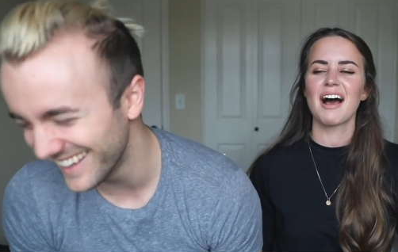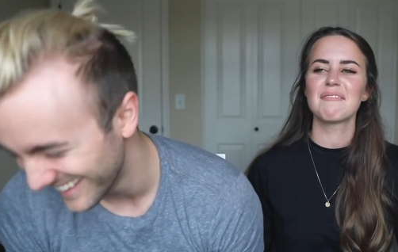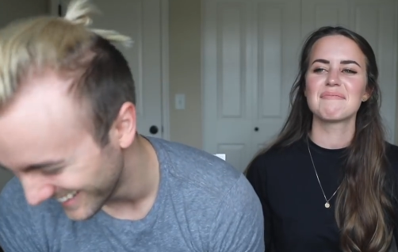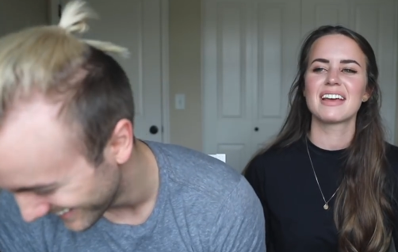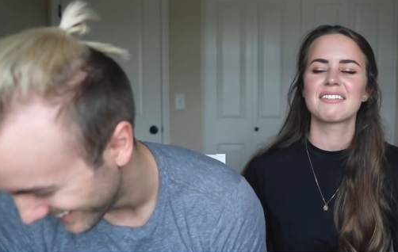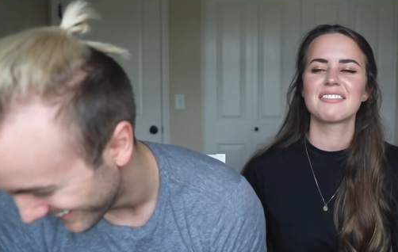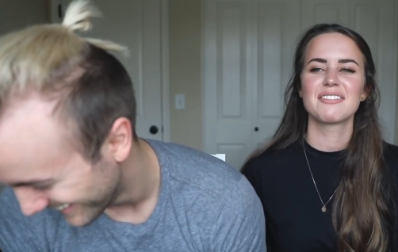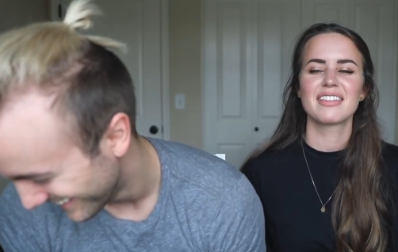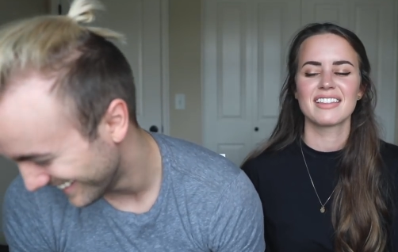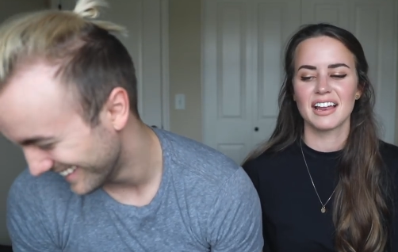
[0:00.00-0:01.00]
Speaker 1: not make
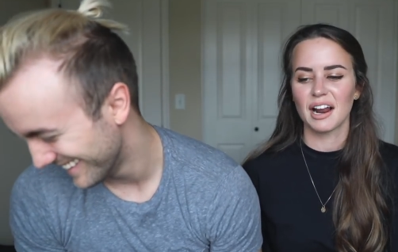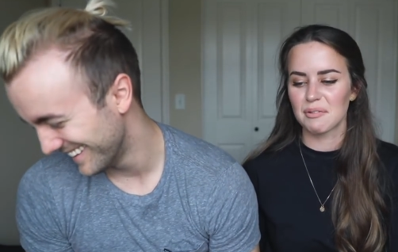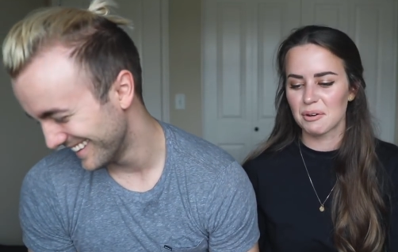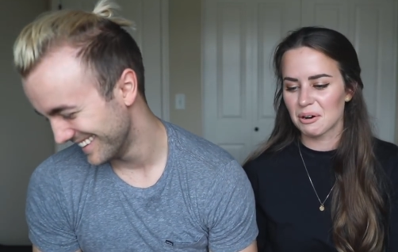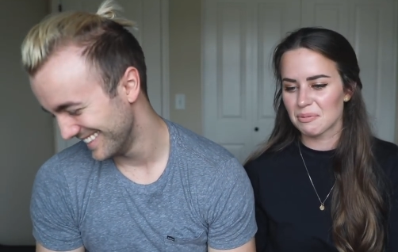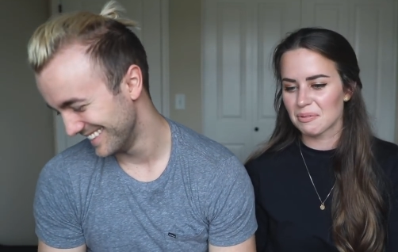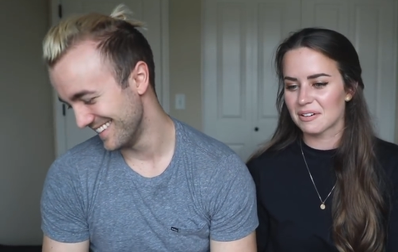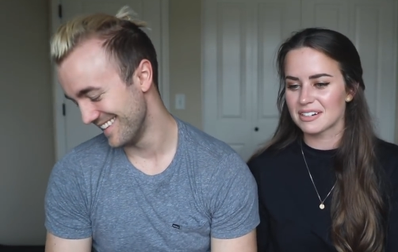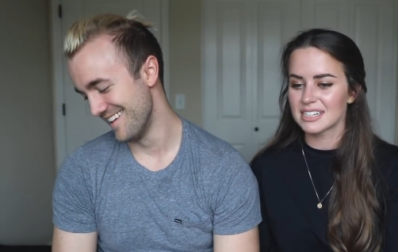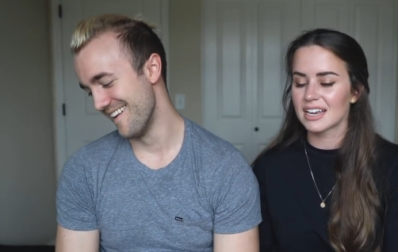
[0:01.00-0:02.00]
you think that I'm a horrible
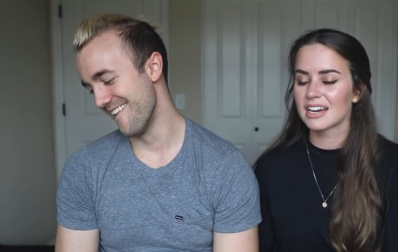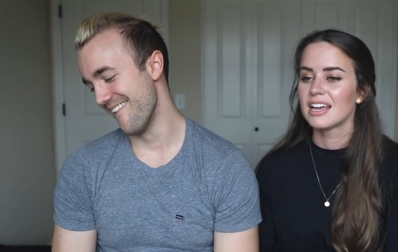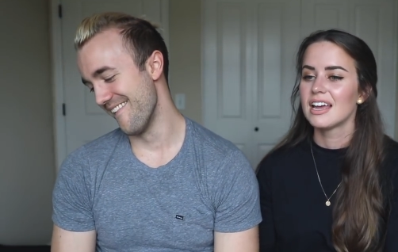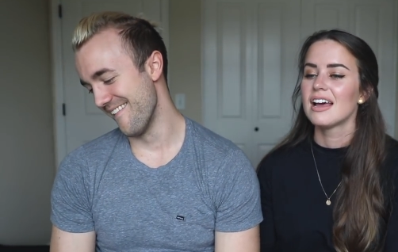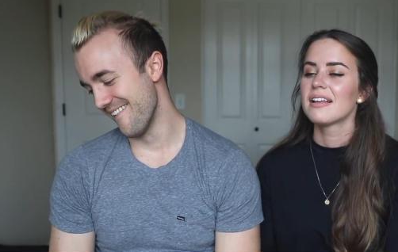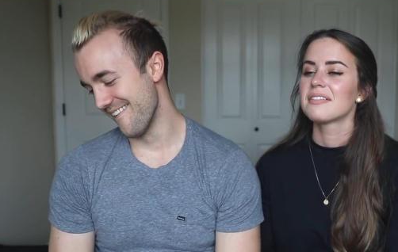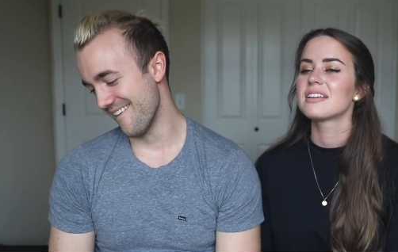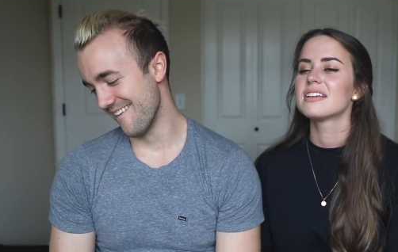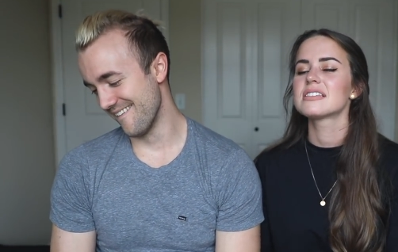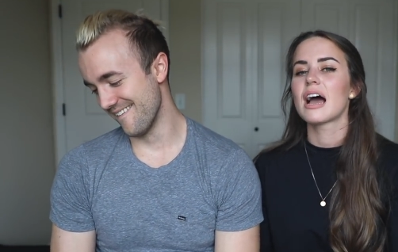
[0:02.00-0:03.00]
person.
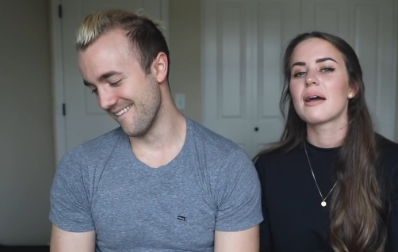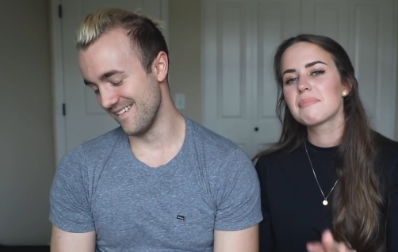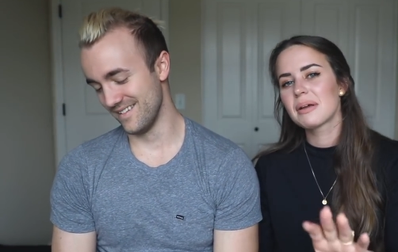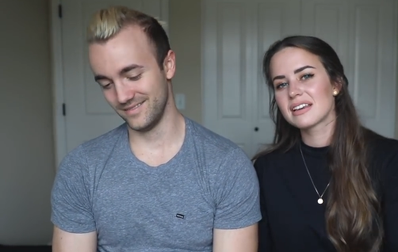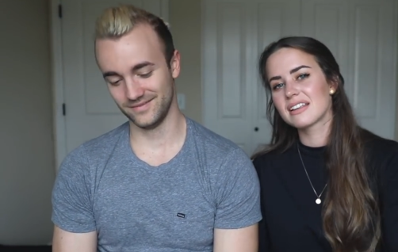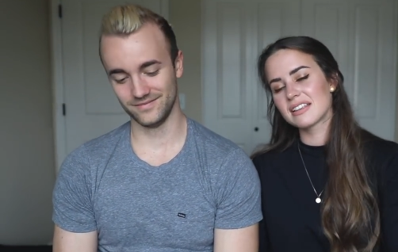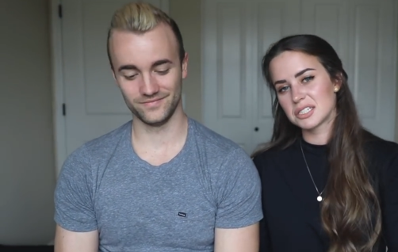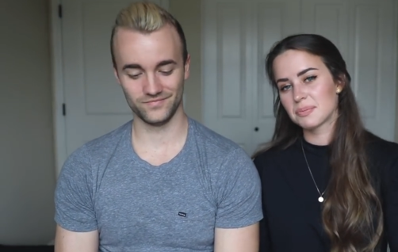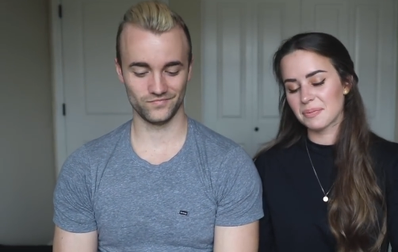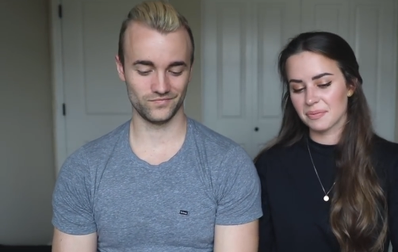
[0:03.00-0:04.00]
These, I'm painting
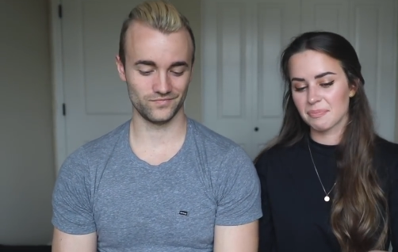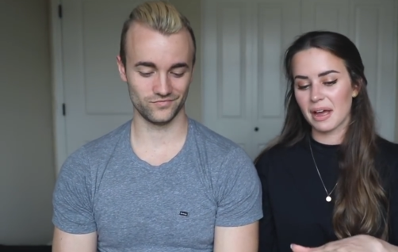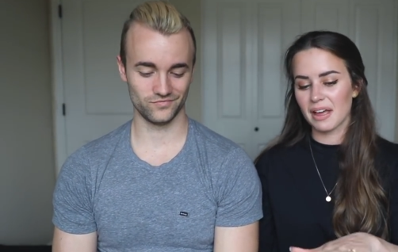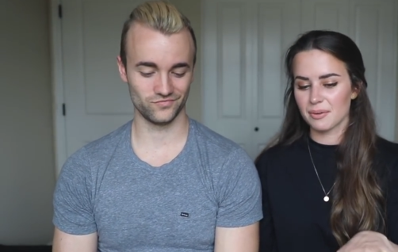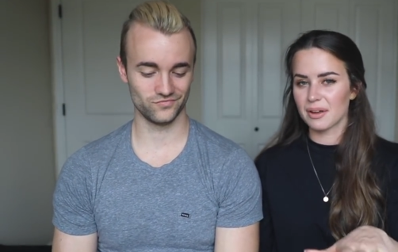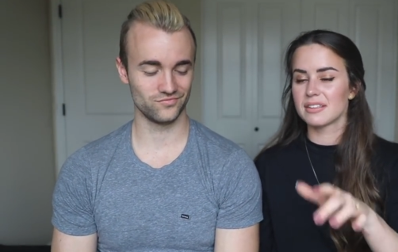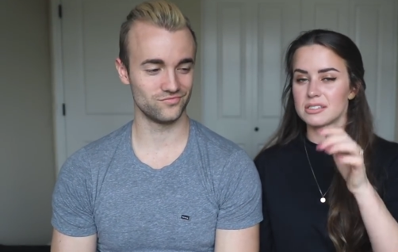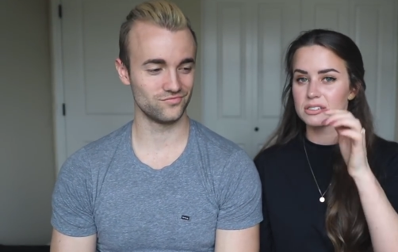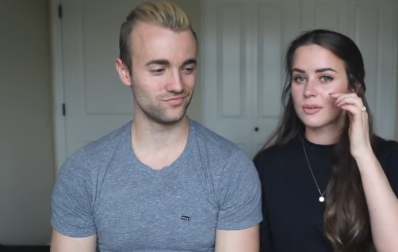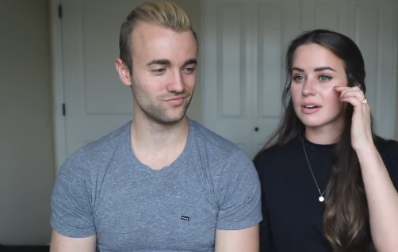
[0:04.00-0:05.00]
these by the way,
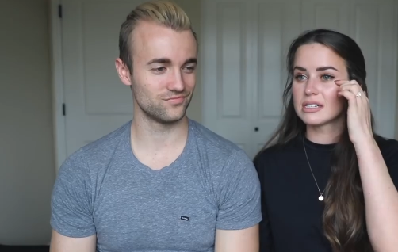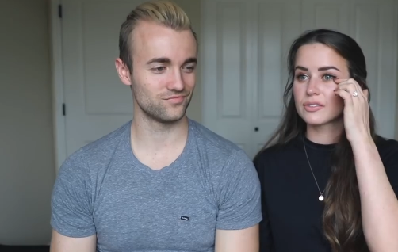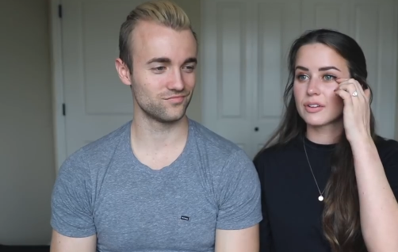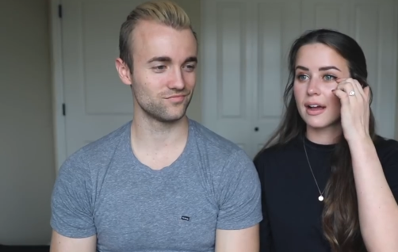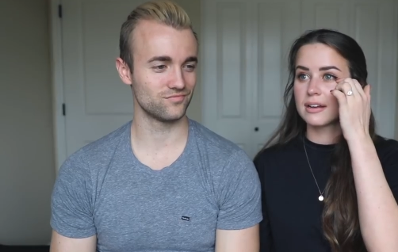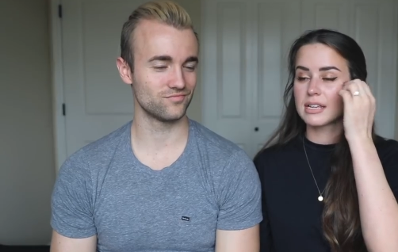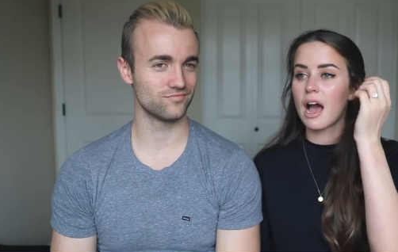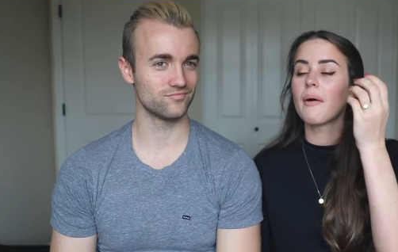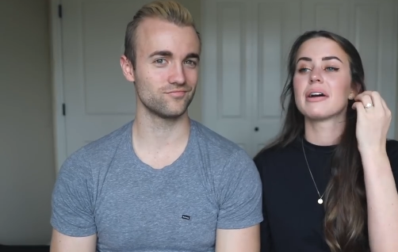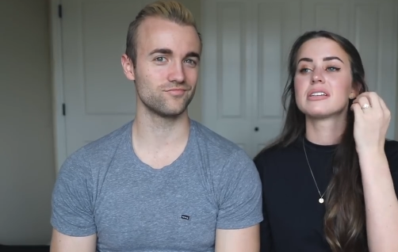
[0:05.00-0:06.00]
these stories as
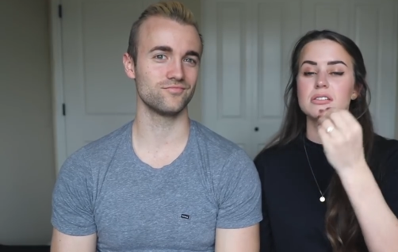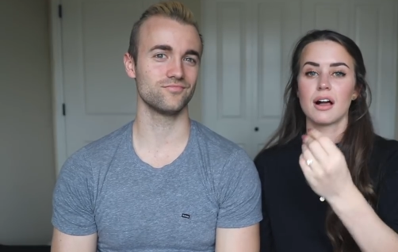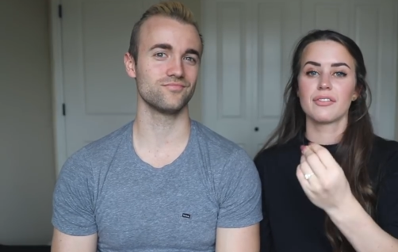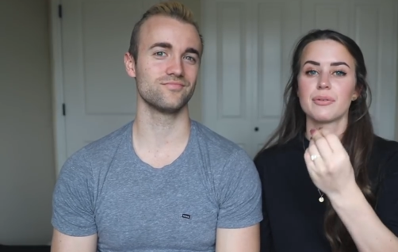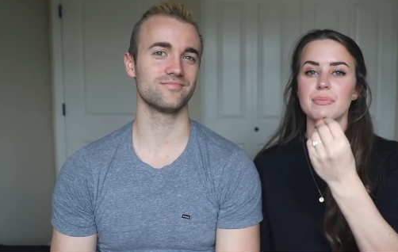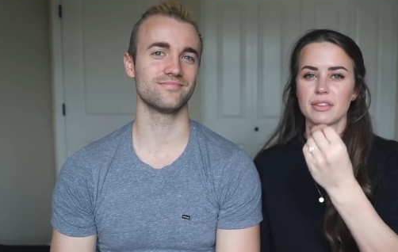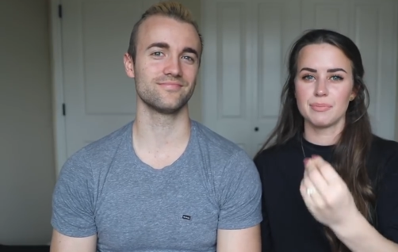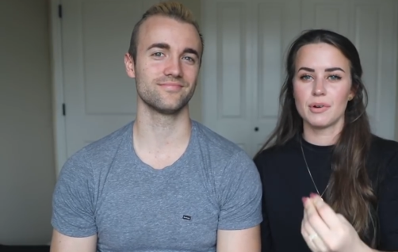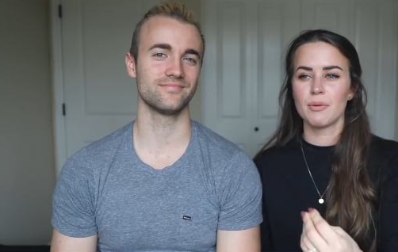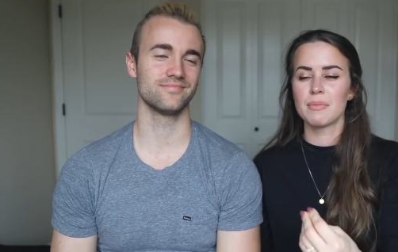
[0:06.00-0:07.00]
how I saw them in
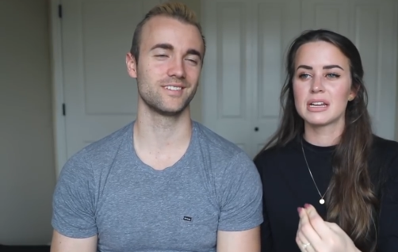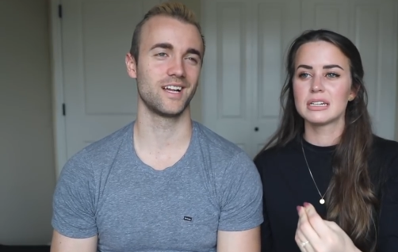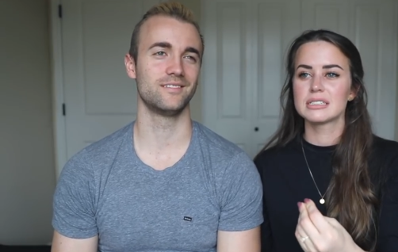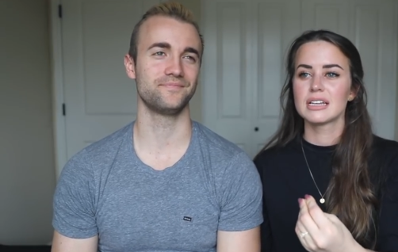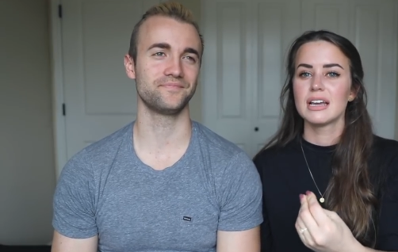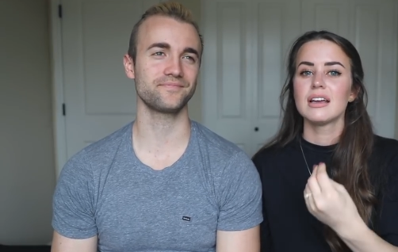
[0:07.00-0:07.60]
the moment.